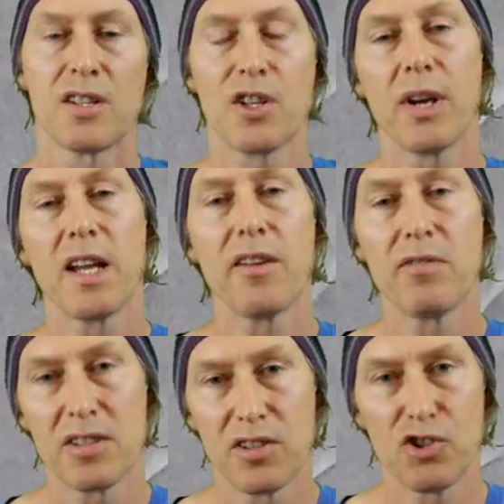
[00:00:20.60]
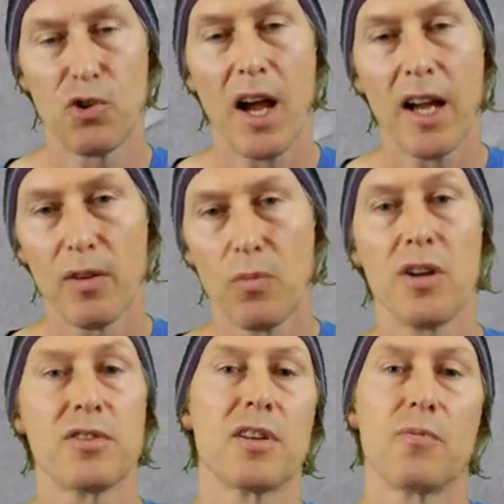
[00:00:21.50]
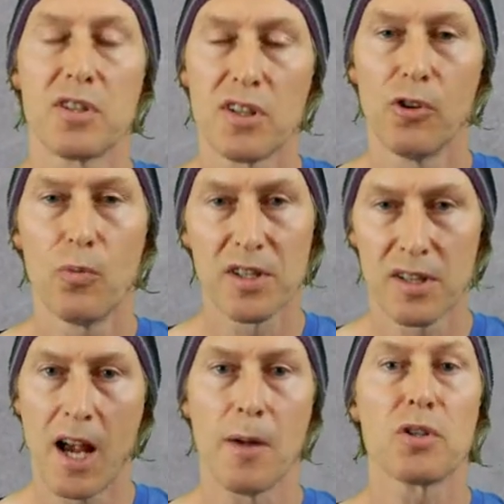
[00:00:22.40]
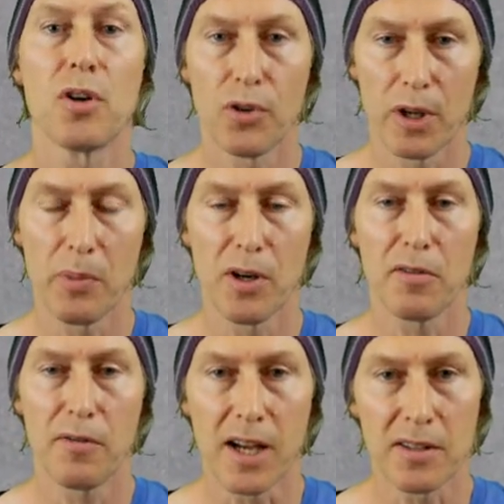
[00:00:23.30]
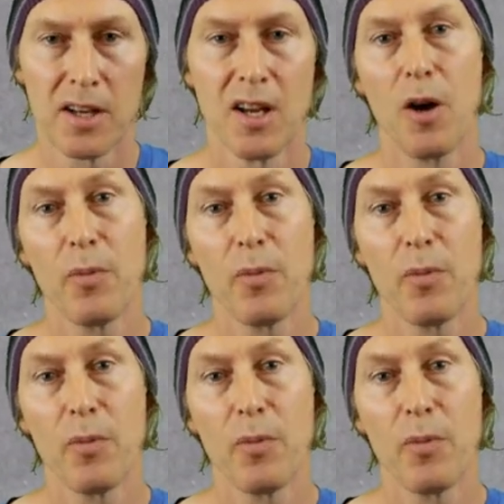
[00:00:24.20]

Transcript: So I gave this a try and whilst the result wasn't absolutely perfect,